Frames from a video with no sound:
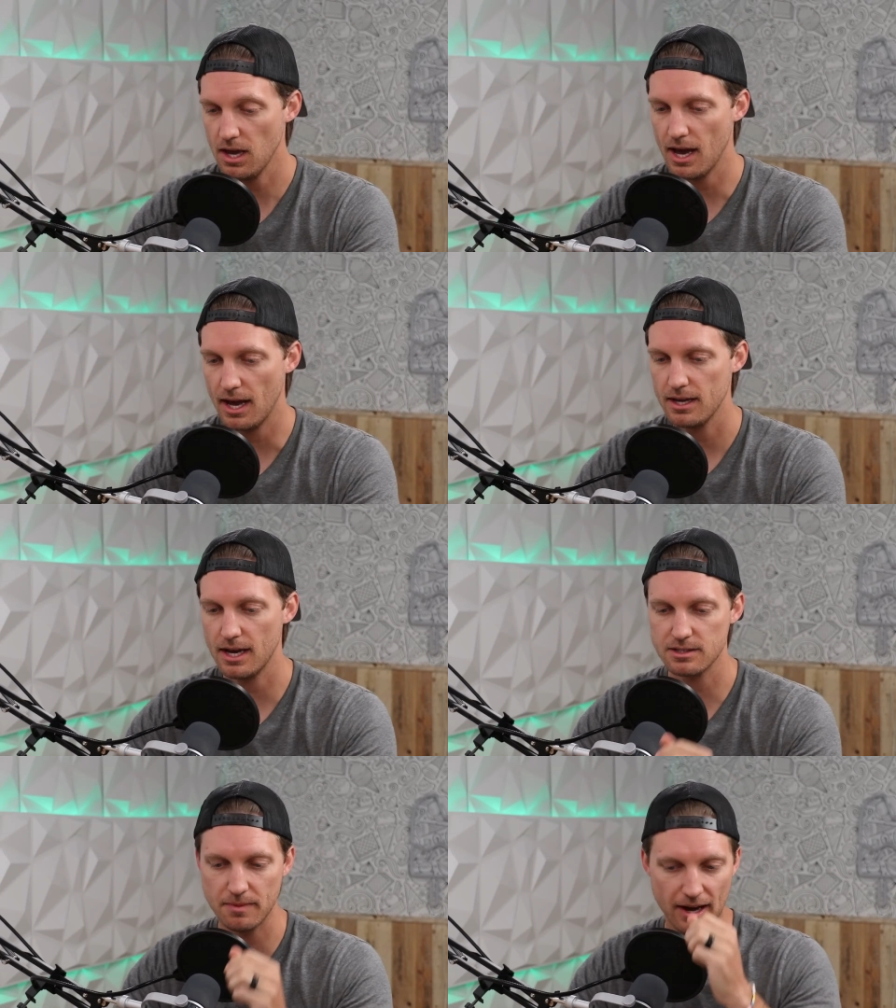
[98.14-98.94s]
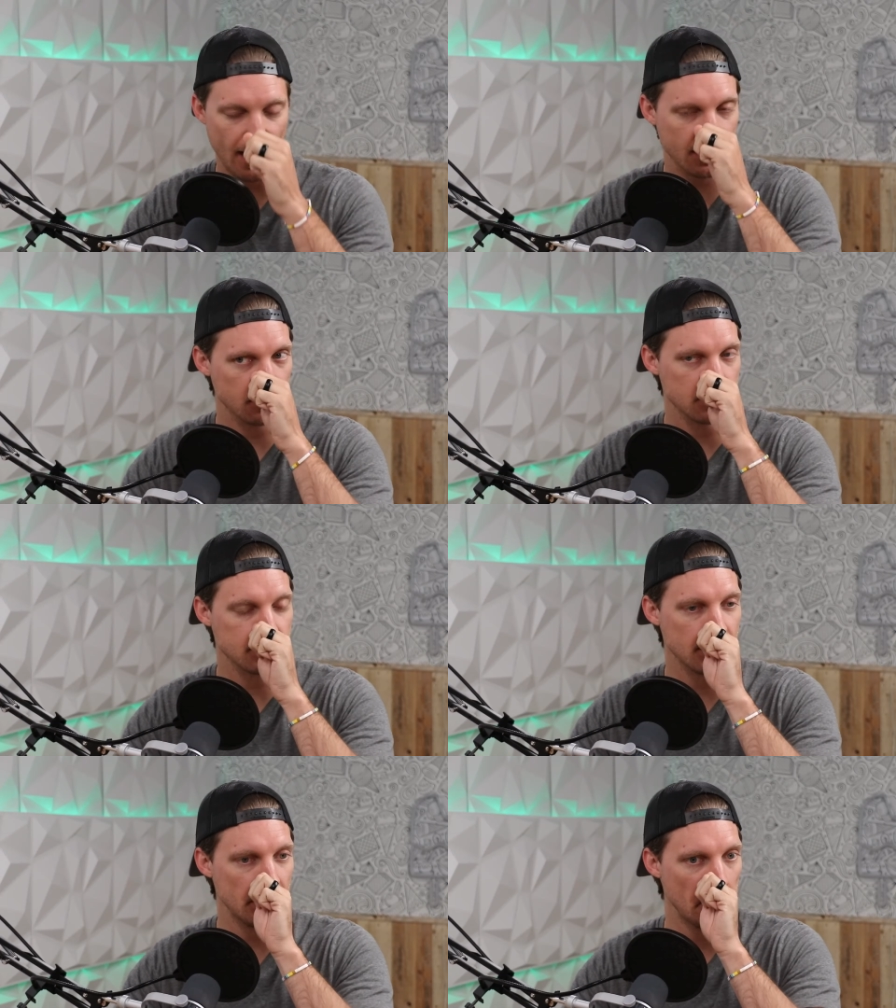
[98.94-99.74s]
Yeah. It's about
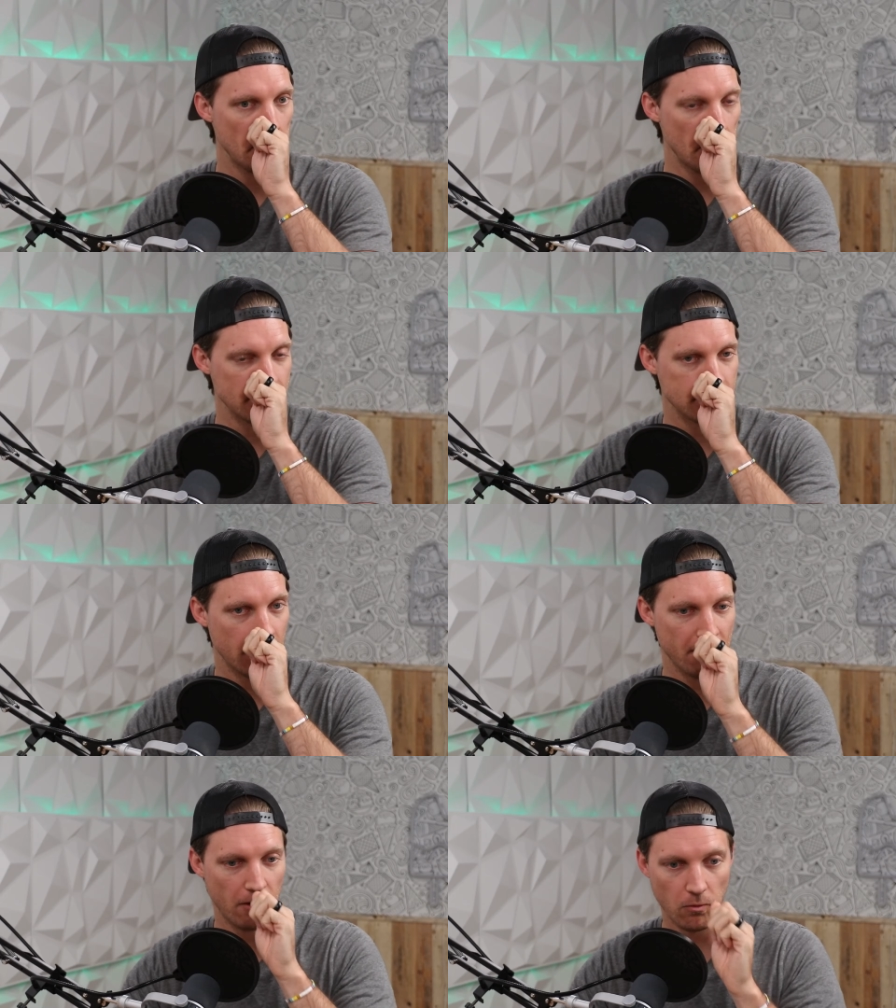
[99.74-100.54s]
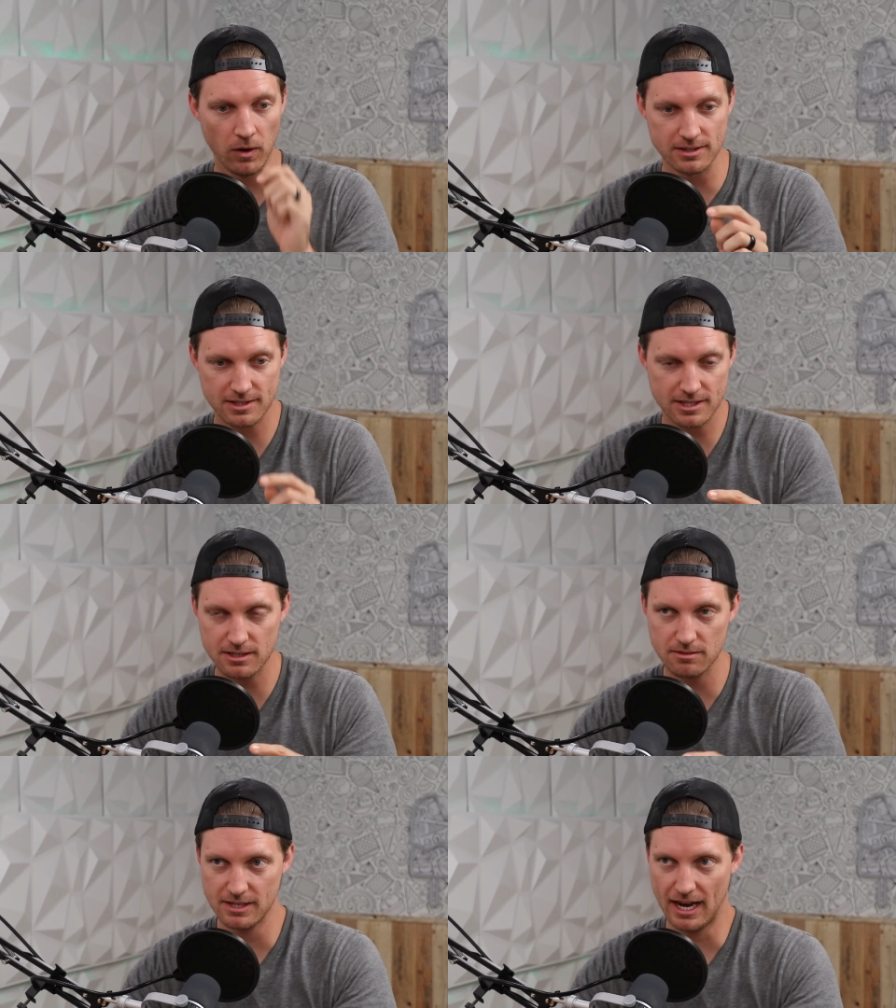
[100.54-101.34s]
accuracy, and it's not about one
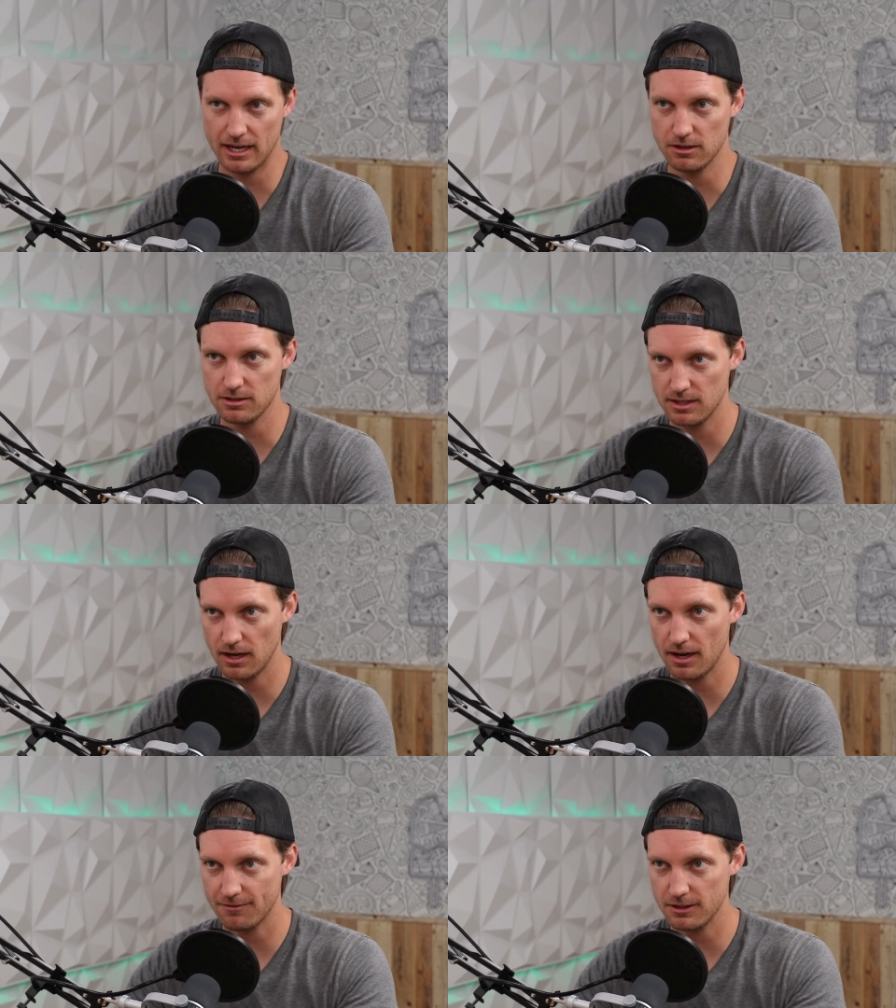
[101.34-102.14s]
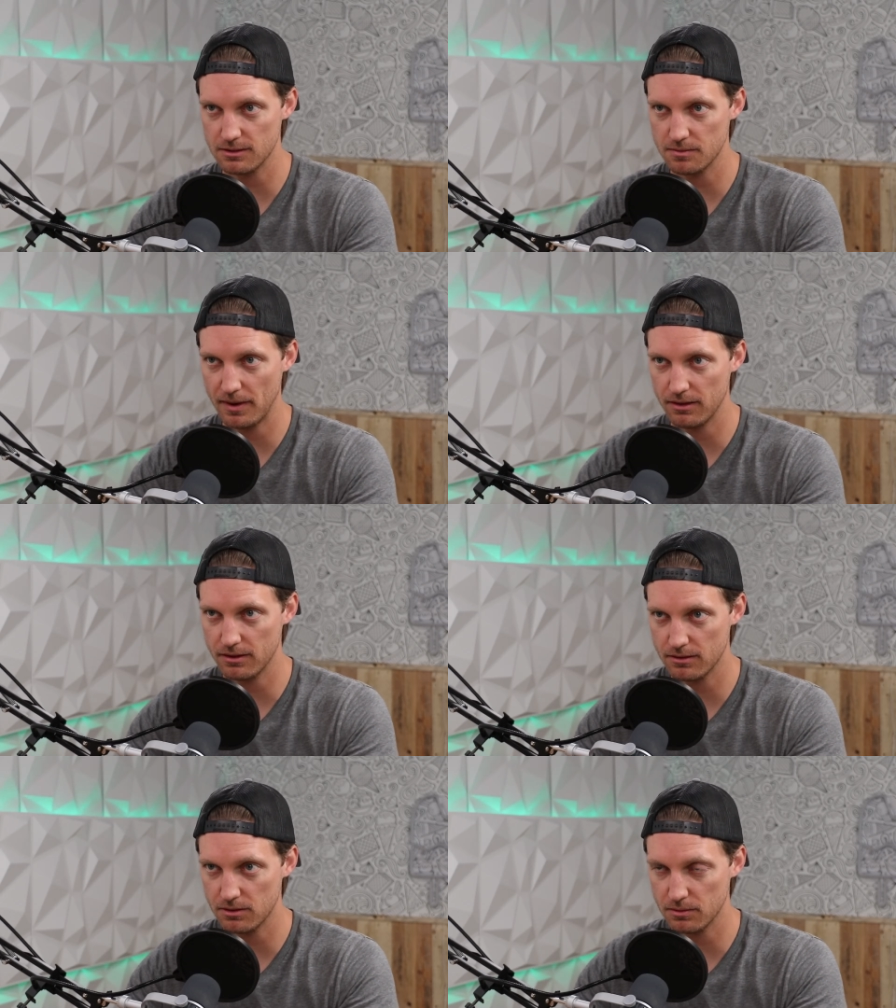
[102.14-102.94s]
system's accuracy. Often it's about
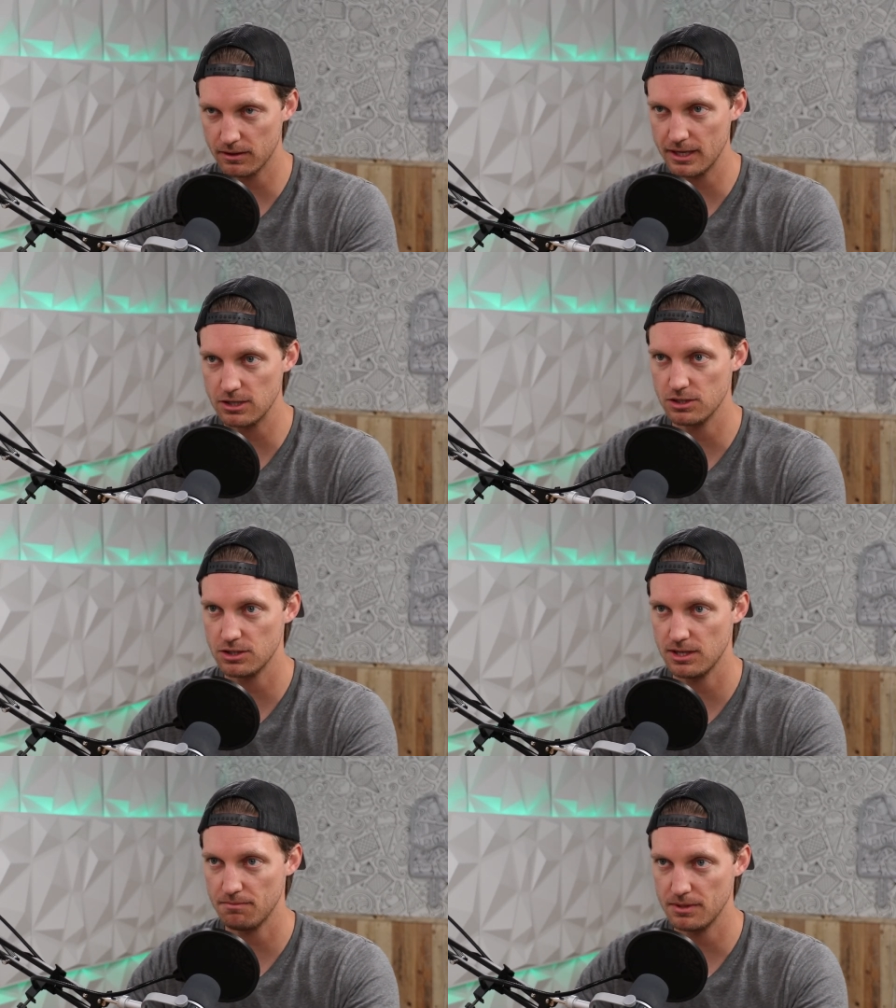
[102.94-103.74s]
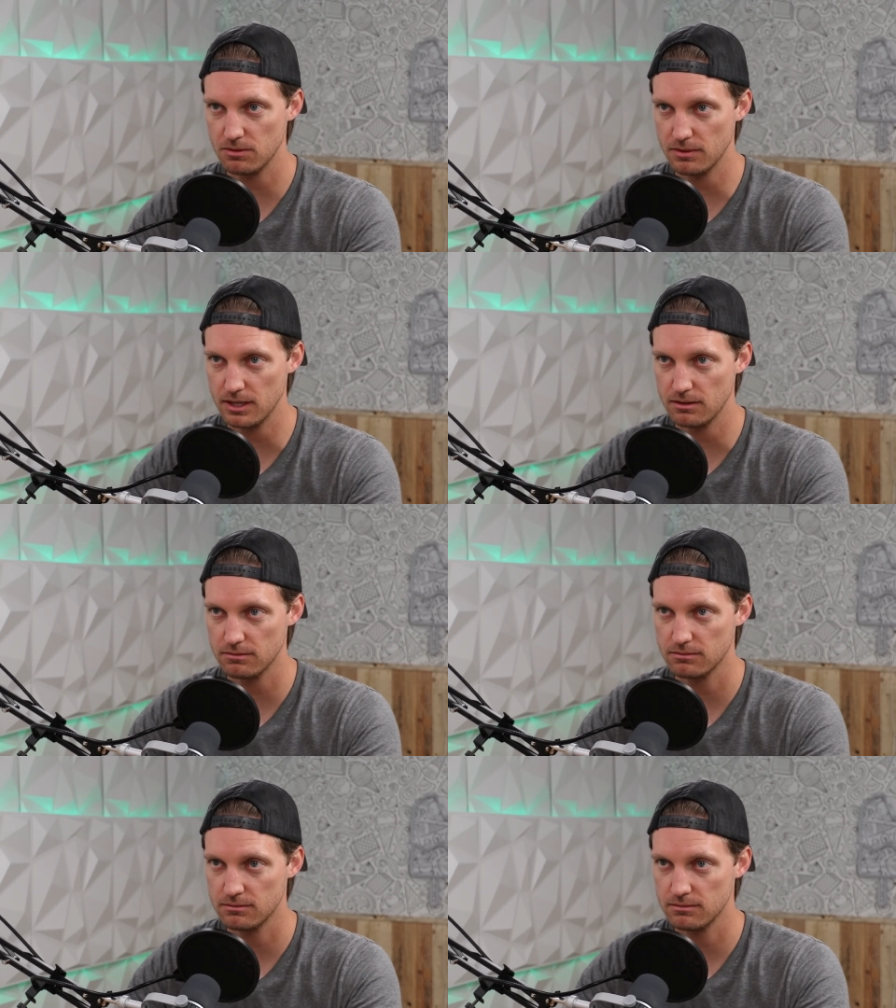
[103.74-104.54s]
the relationship between
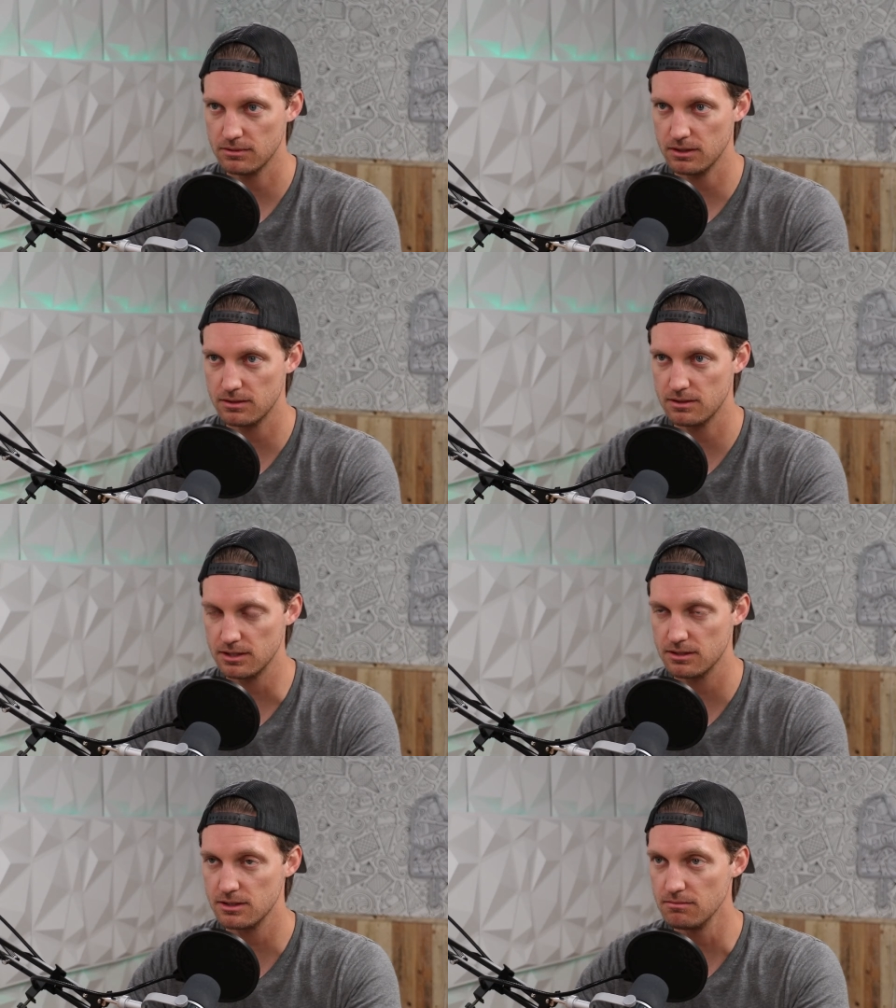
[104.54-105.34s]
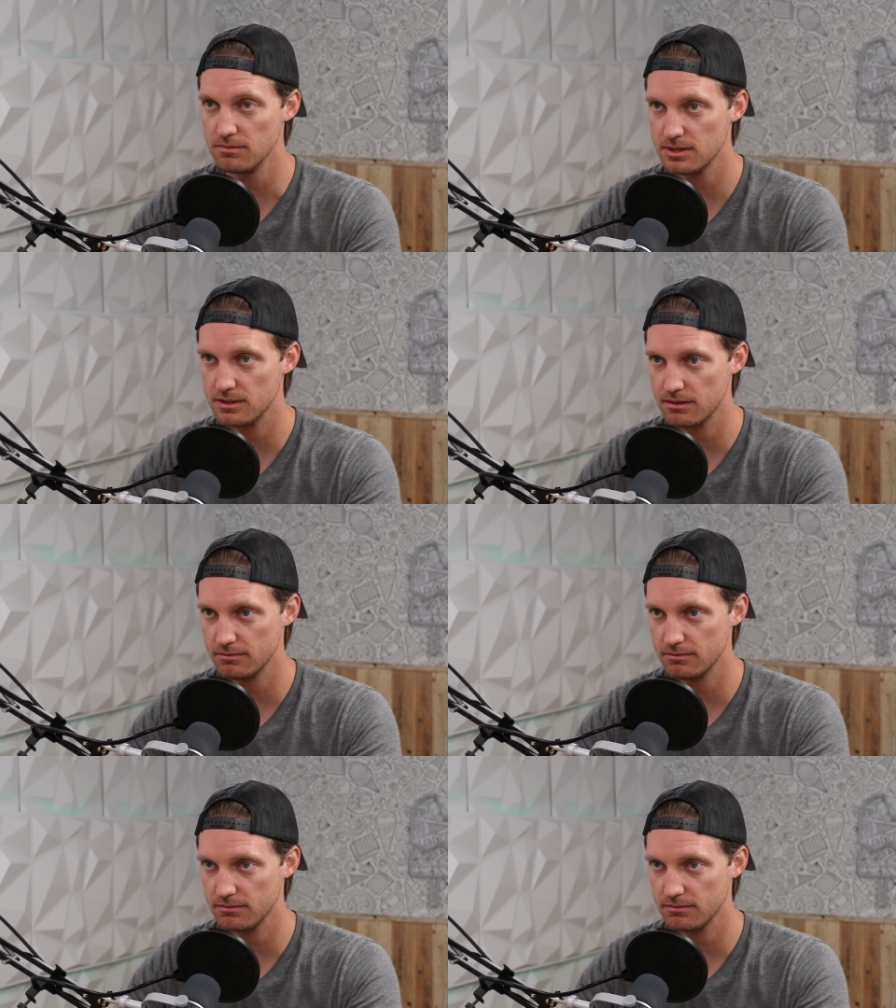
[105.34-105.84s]
systems.